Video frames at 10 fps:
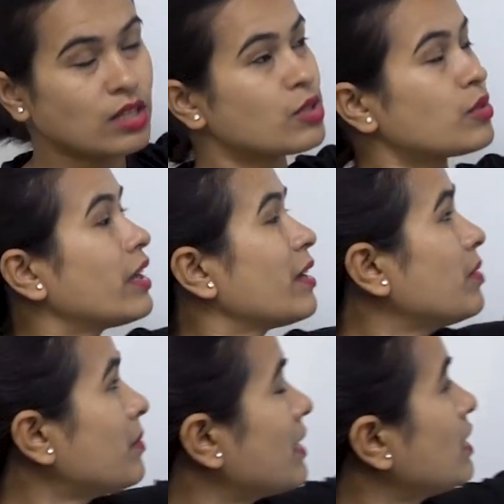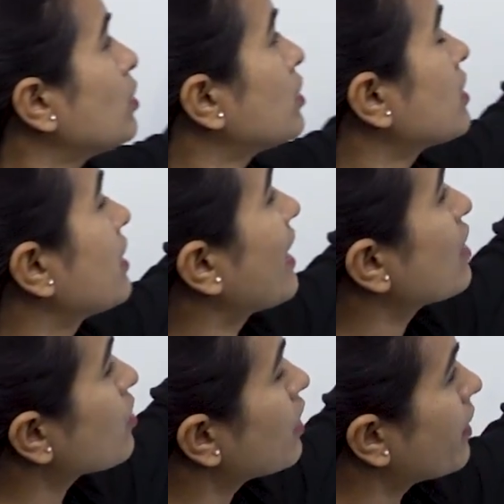So everybody knows
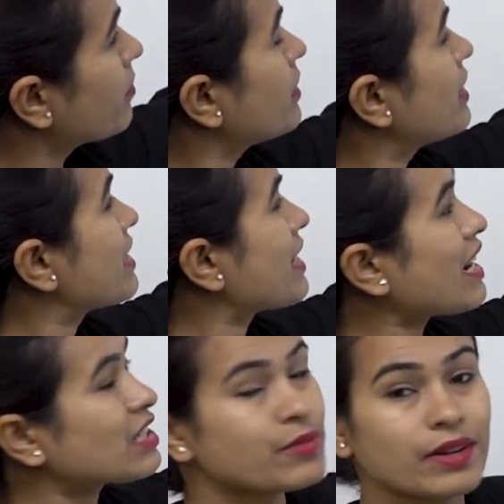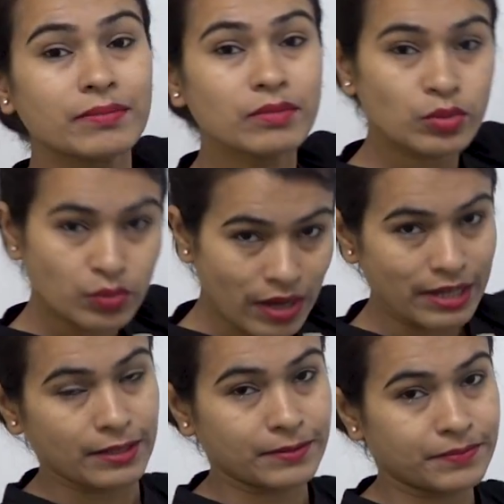natural number starts from 1.